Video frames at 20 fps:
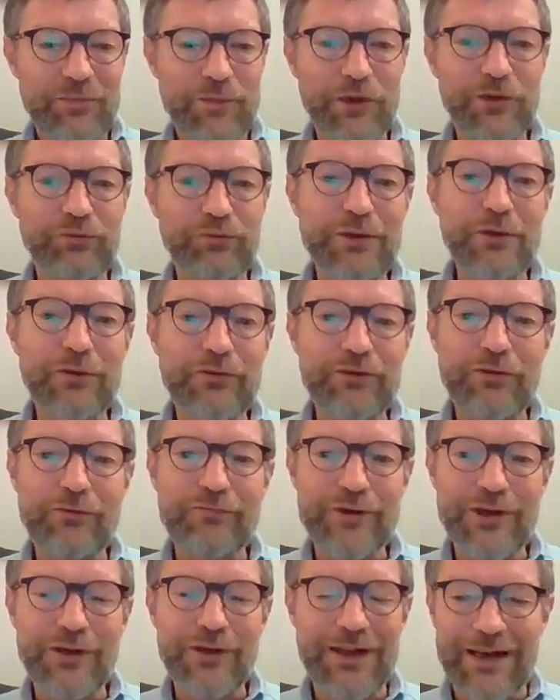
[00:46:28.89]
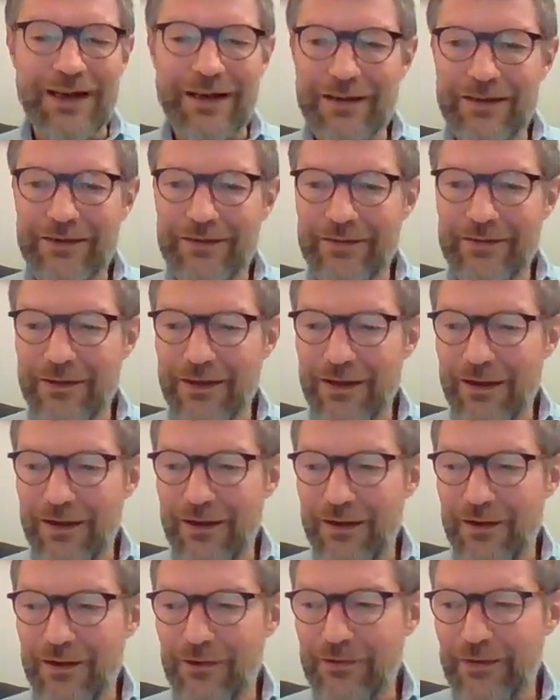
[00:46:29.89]
But we also realize
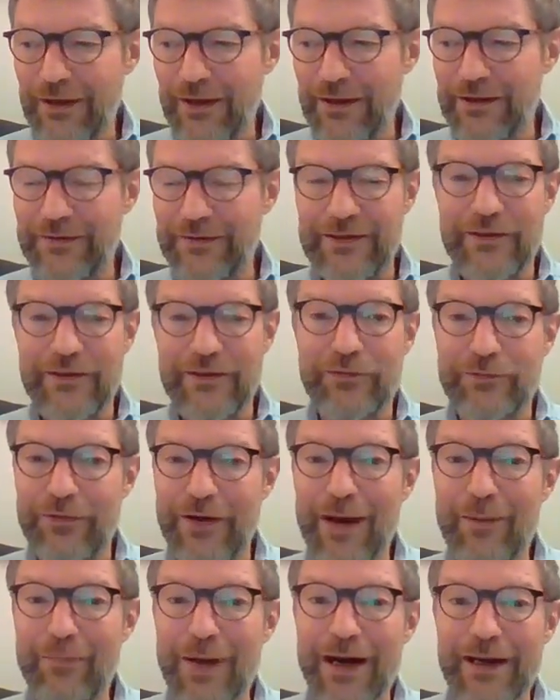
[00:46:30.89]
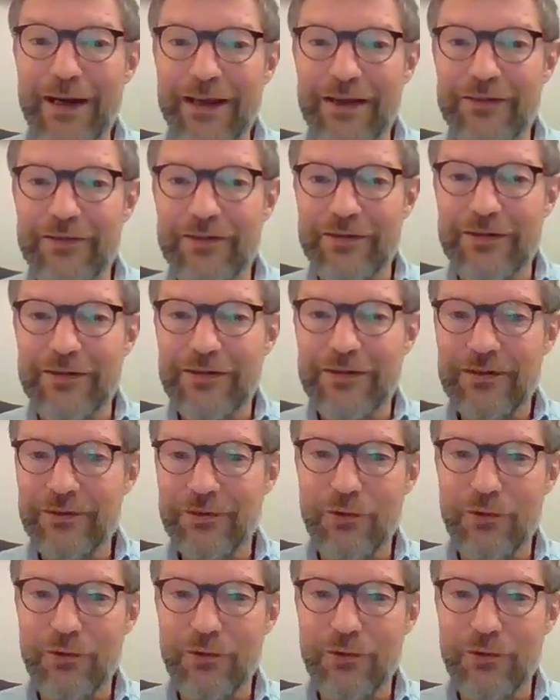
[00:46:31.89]
so these farm markets,